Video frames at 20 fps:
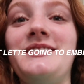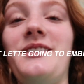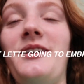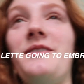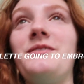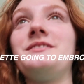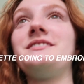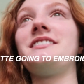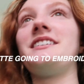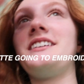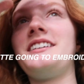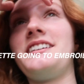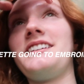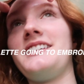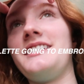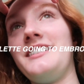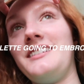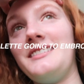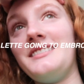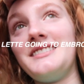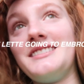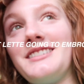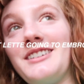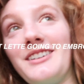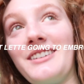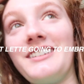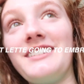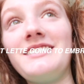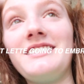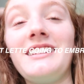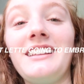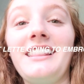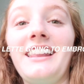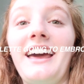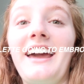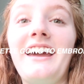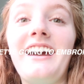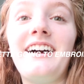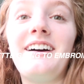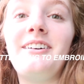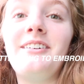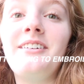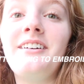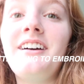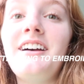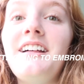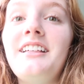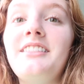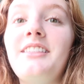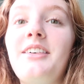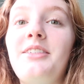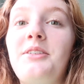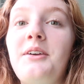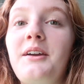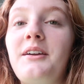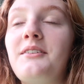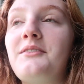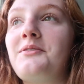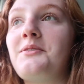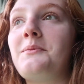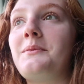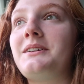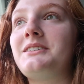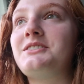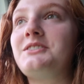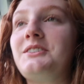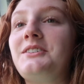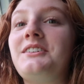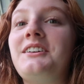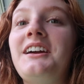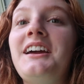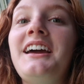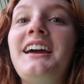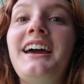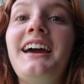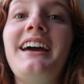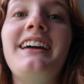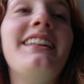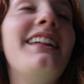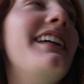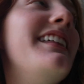so I was like starting to lay out the thing for my shirt and,